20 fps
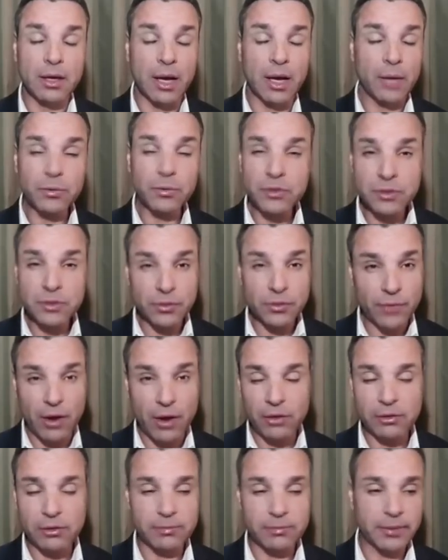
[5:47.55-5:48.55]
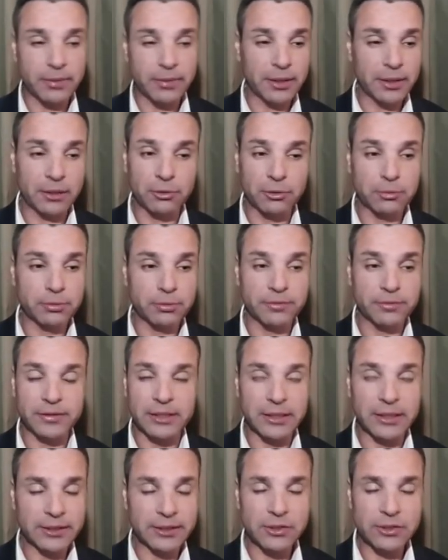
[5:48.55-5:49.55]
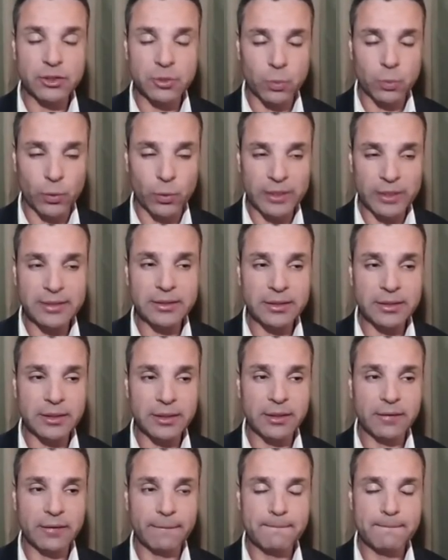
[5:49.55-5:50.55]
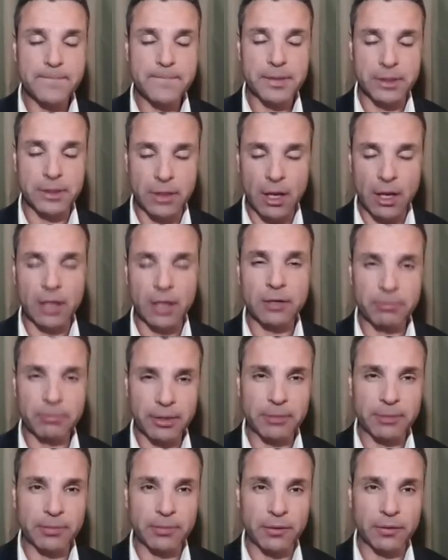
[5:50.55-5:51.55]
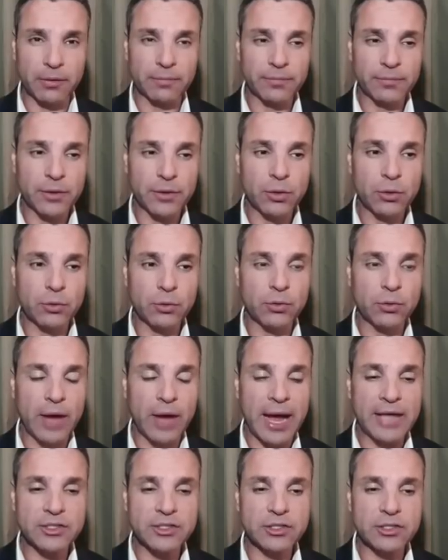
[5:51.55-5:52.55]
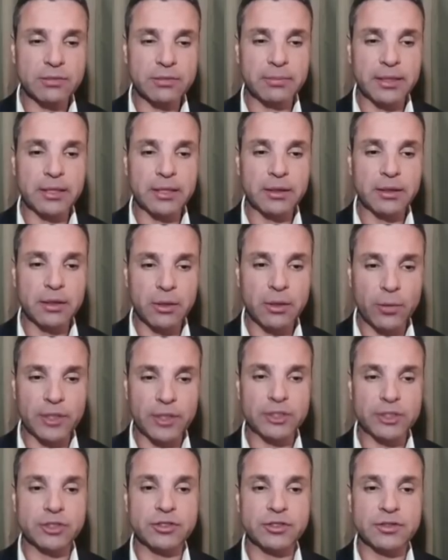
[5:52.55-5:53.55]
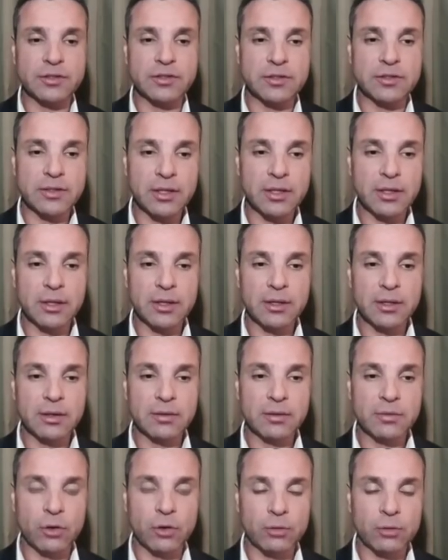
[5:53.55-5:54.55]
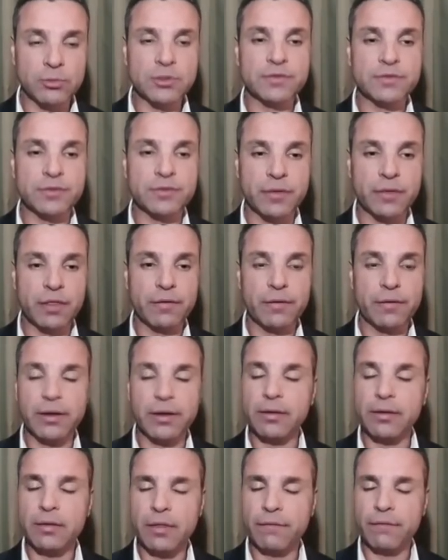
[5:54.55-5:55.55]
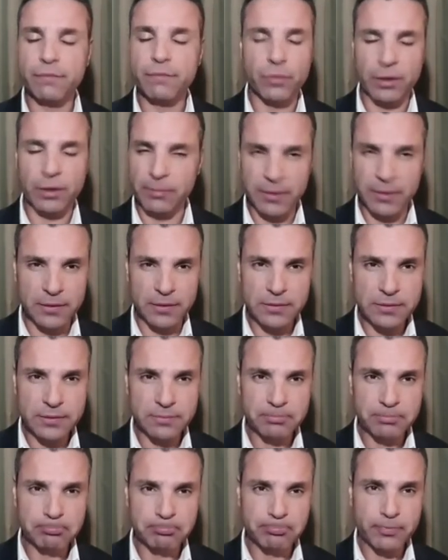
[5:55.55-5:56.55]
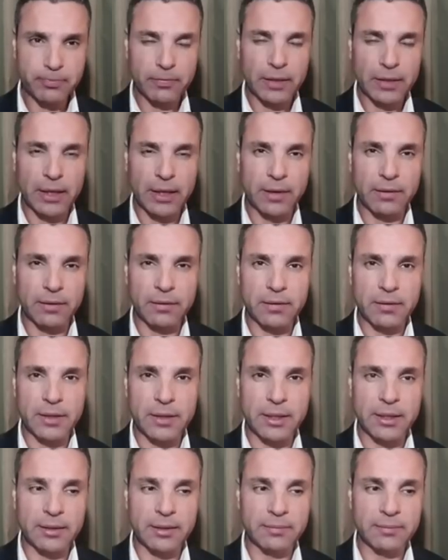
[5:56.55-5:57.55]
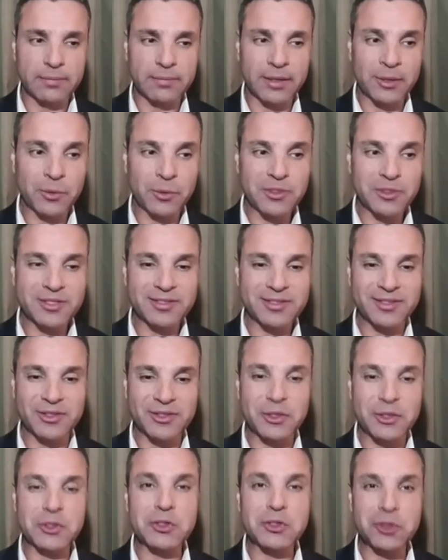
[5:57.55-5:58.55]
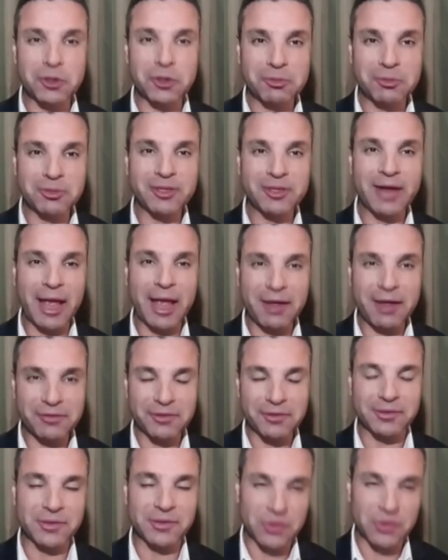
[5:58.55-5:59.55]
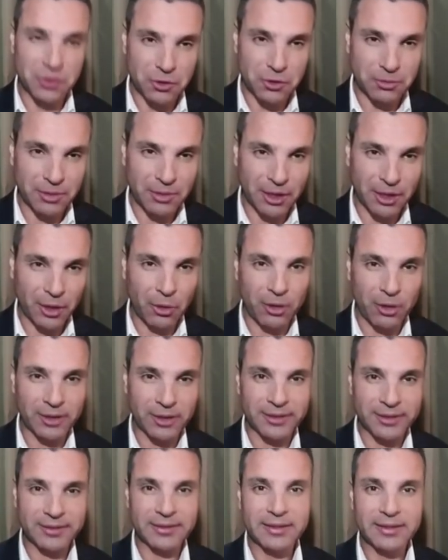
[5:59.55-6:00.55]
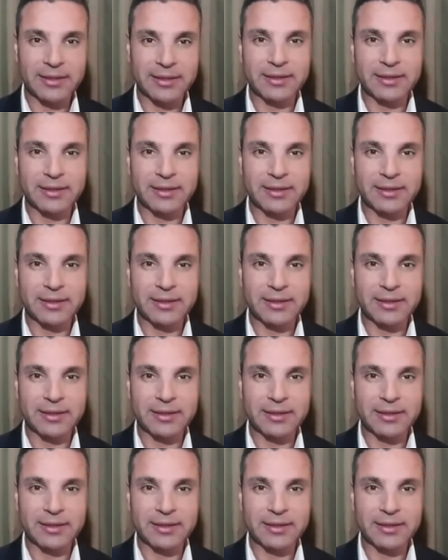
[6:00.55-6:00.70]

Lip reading: I was surrounded by a group of at least 20 young people who asked me questions almost for 30, 40 minutes. And it was the sermon after the sermon, I call it.